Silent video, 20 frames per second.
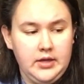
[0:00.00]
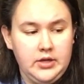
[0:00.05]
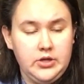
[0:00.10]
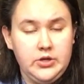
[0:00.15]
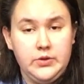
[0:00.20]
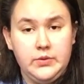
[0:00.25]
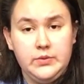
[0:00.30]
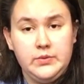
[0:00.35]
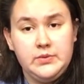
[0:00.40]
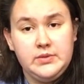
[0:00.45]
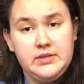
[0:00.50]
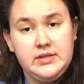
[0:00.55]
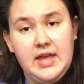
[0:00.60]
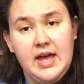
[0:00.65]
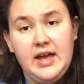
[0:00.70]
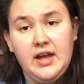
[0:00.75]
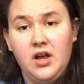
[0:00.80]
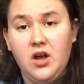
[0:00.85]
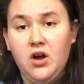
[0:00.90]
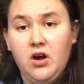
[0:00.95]
use
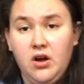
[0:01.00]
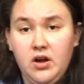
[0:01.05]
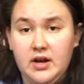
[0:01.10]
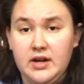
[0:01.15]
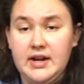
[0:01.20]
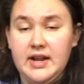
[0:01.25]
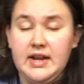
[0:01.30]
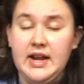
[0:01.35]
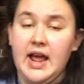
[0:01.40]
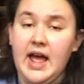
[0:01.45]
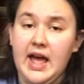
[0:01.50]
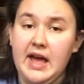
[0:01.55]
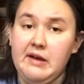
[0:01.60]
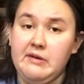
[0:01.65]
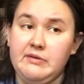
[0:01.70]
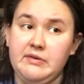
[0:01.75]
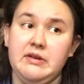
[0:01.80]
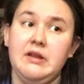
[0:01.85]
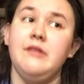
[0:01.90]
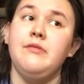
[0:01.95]
that card and
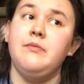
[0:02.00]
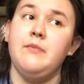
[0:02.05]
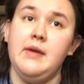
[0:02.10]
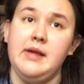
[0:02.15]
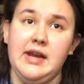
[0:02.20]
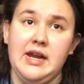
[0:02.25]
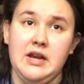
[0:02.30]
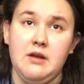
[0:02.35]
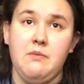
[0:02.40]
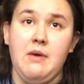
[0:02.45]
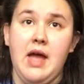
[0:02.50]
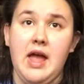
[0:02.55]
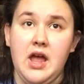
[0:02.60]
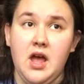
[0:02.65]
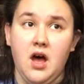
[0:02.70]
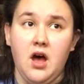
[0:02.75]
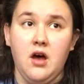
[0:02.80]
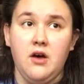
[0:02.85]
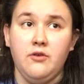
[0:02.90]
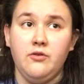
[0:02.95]
have enough money to pay
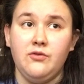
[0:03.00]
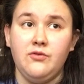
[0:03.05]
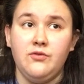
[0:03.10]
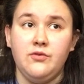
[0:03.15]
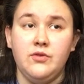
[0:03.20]
off